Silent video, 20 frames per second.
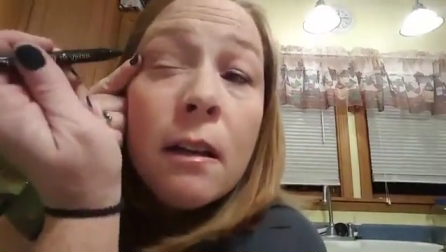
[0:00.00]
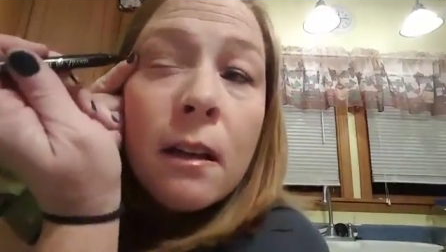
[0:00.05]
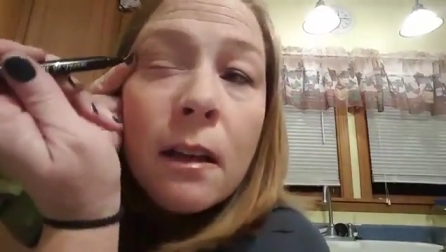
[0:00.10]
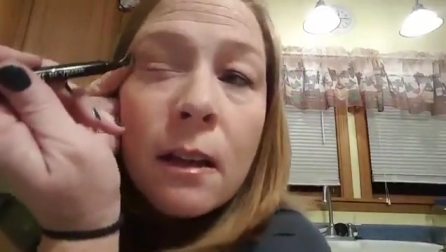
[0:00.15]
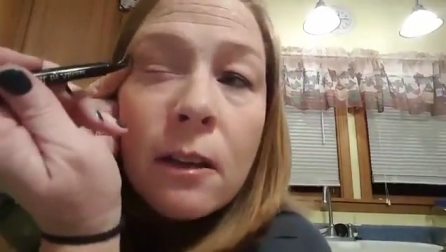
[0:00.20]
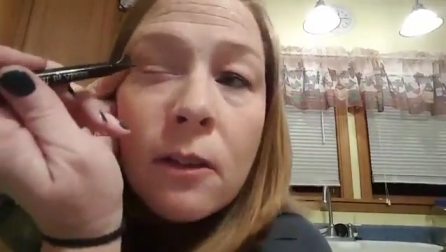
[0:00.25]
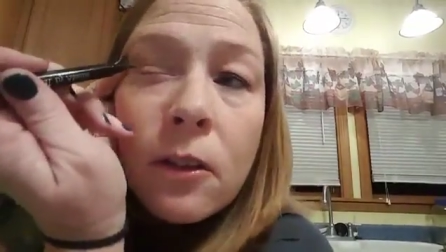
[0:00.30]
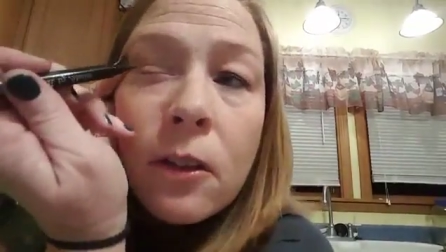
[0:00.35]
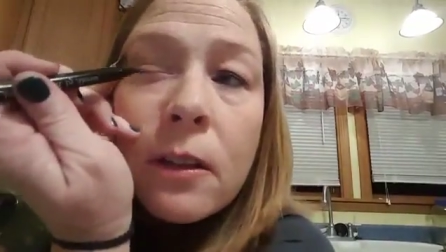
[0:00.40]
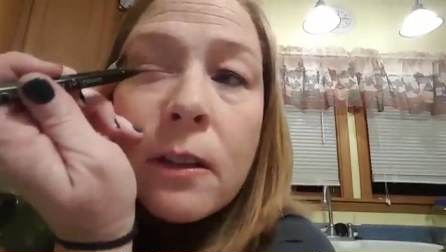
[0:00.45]

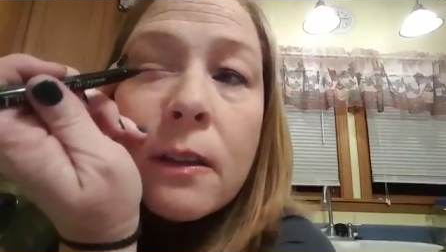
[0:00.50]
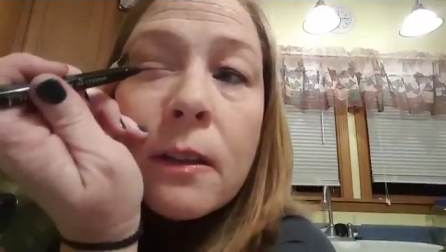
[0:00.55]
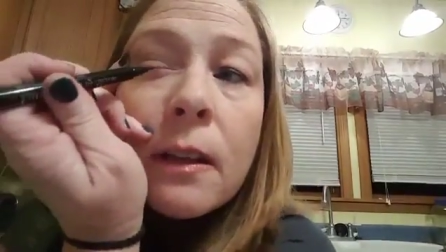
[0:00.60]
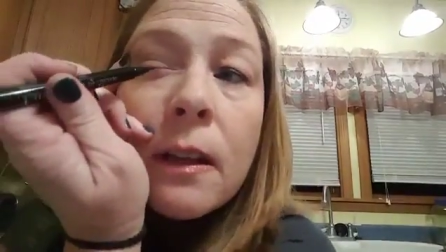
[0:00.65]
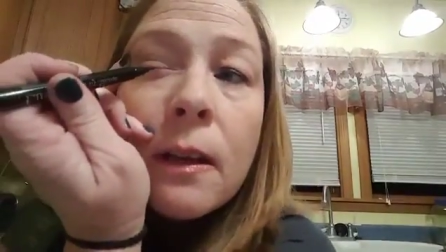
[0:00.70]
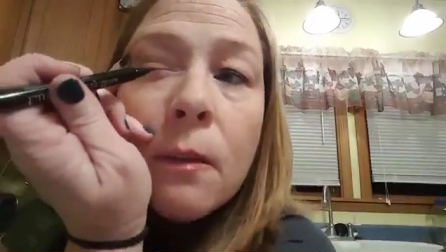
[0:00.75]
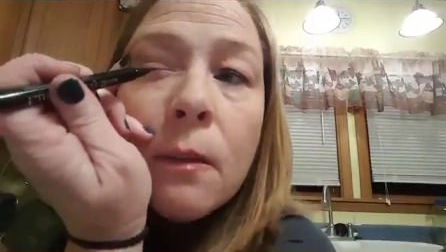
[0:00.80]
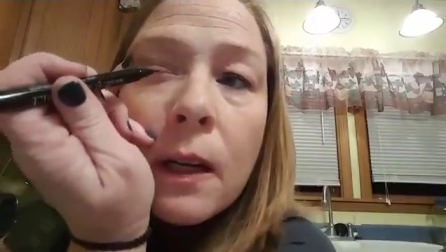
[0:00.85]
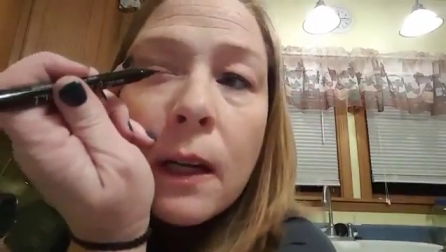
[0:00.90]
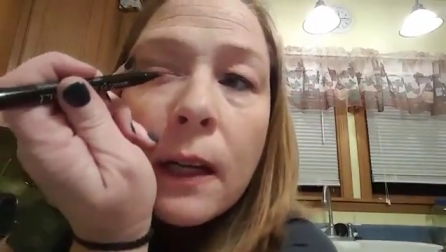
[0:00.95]
let's just see
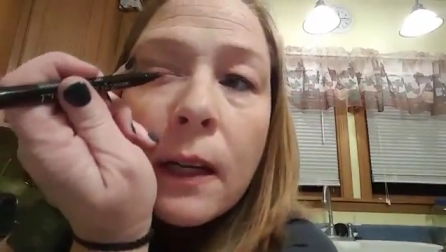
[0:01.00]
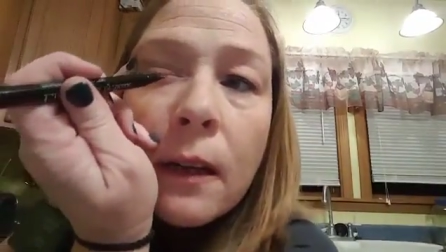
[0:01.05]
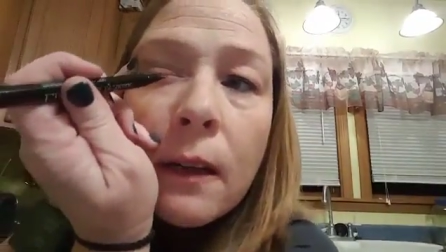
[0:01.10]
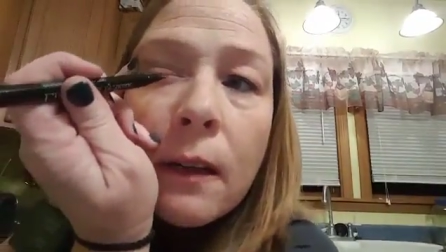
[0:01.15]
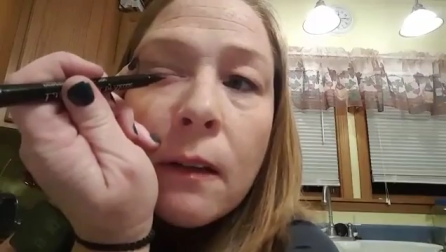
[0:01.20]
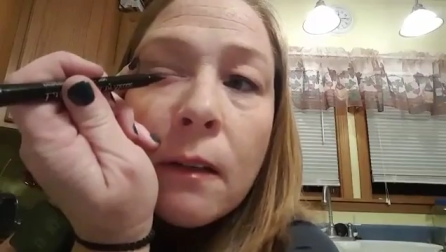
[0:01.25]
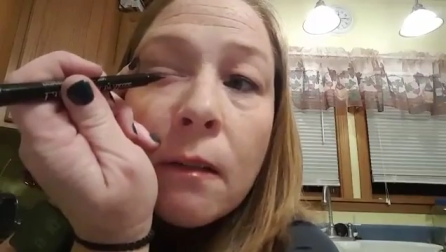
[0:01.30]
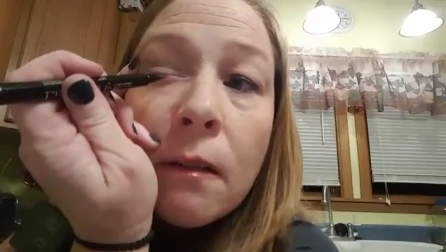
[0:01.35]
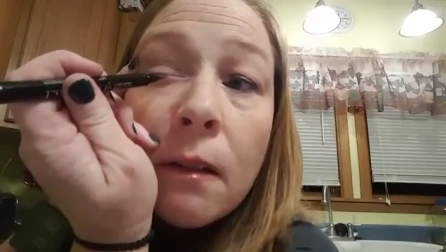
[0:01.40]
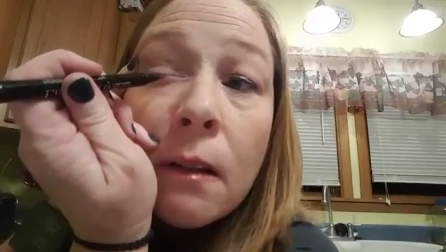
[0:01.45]
what I can
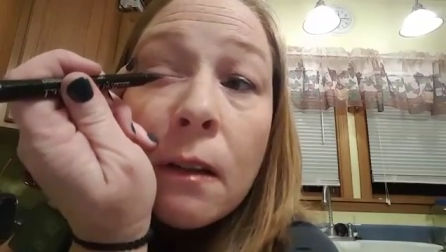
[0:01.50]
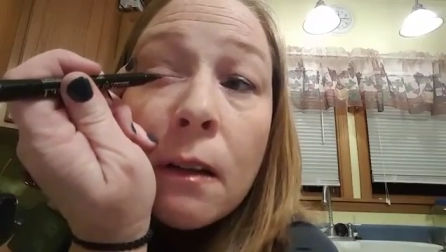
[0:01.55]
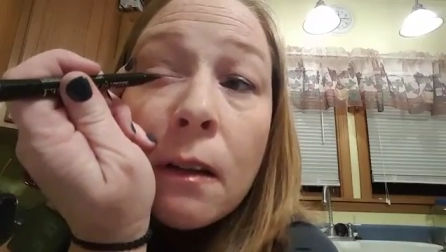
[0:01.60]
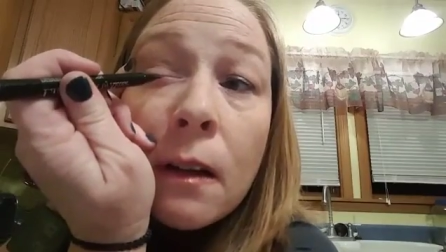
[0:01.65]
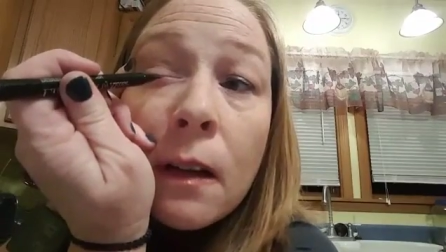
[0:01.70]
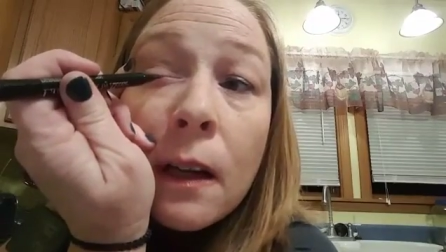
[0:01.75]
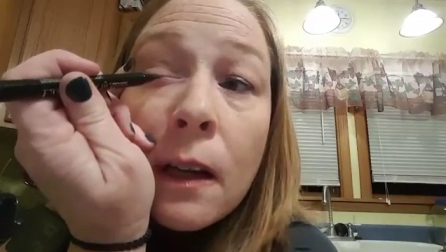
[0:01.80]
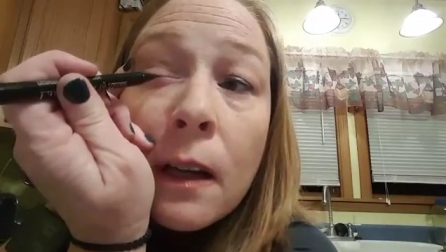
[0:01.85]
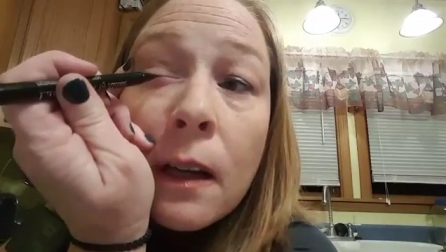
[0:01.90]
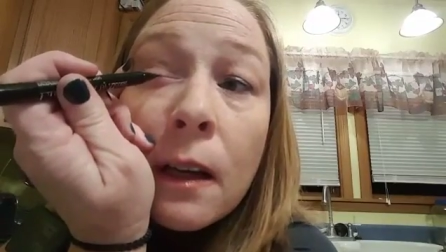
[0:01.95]
do.
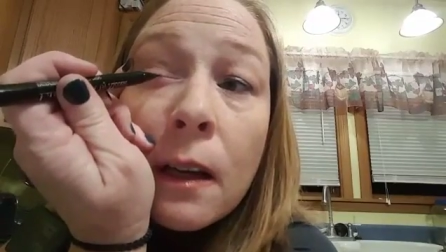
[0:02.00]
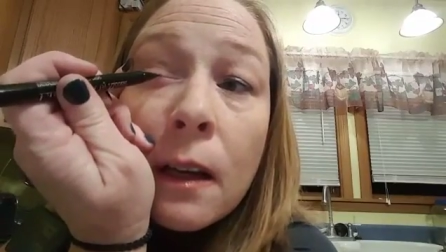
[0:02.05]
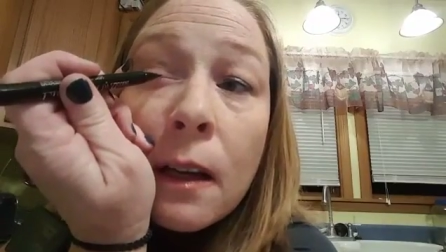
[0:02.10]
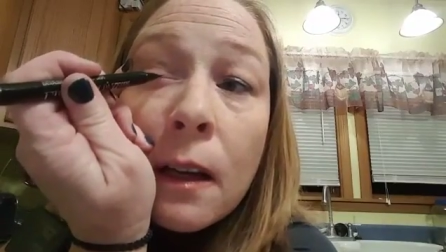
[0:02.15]
Okay?